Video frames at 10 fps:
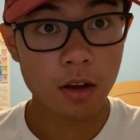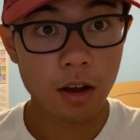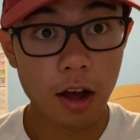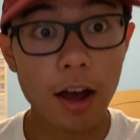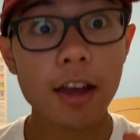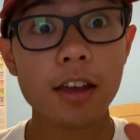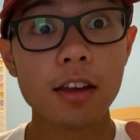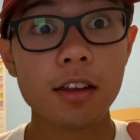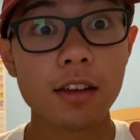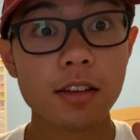Hi.
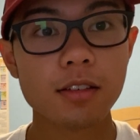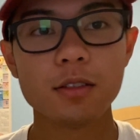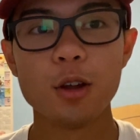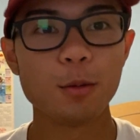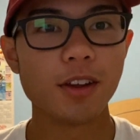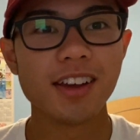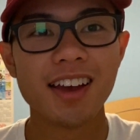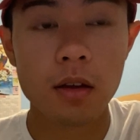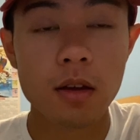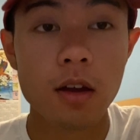No, I'm kidding.
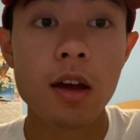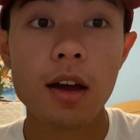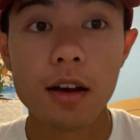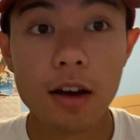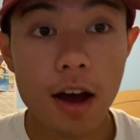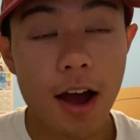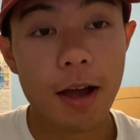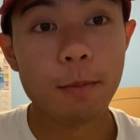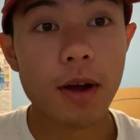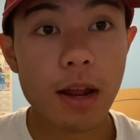
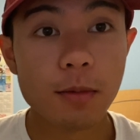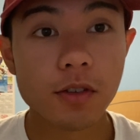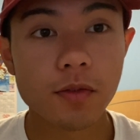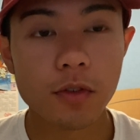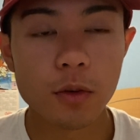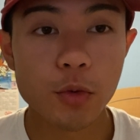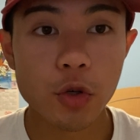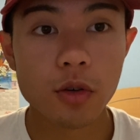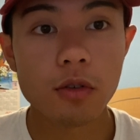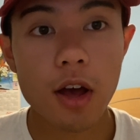Hi, my name is Philip
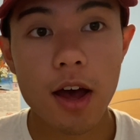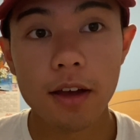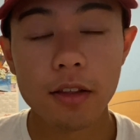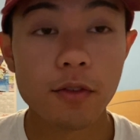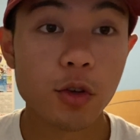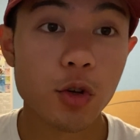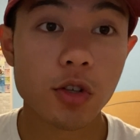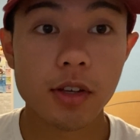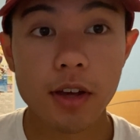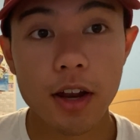True, and I live in New
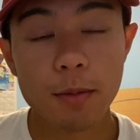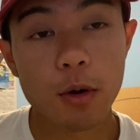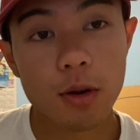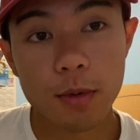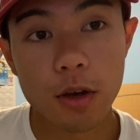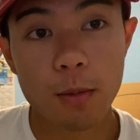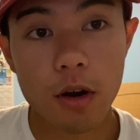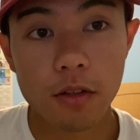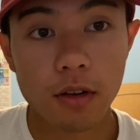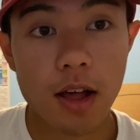Jersey, and I'm going to be a
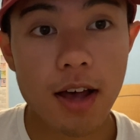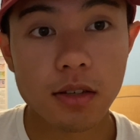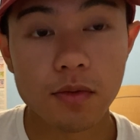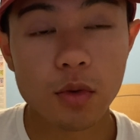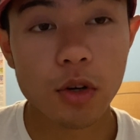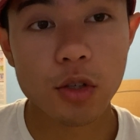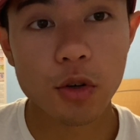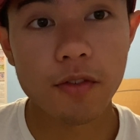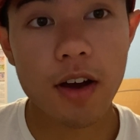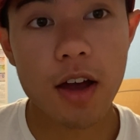part of the class of
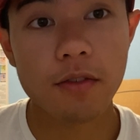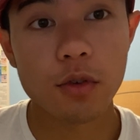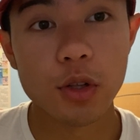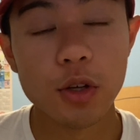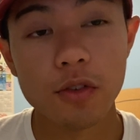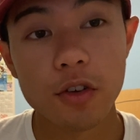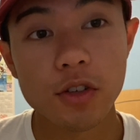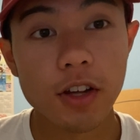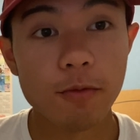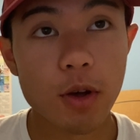2025 for the
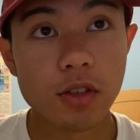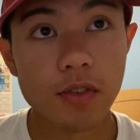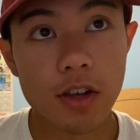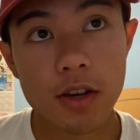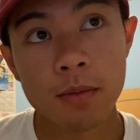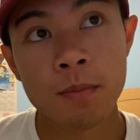University of Pennsylvania.